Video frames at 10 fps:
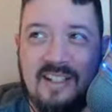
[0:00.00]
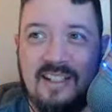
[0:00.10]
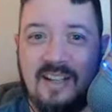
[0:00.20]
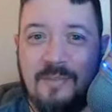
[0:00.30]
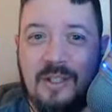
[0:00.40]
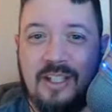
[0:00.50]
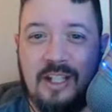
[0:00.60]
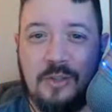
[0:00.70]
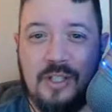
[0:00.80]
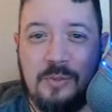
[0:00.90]
I've been to
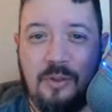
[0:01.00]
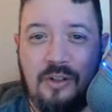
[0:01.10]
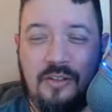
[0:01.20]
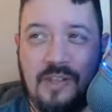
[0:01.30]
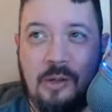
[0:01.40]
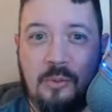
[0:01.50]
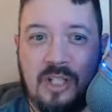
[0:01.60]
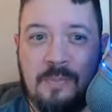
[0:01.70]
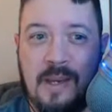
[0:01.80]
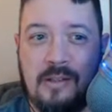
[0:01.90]
countries where they don't
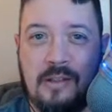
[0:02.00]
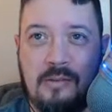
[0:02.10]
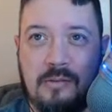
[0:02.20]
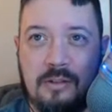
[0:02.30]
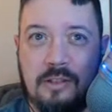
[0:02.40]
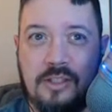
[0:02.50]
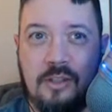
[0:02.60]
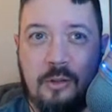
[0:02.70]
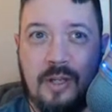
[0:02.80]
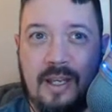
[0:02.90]
respect you unless you
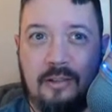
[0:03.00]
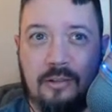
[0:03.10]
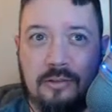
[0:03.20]
do haggle.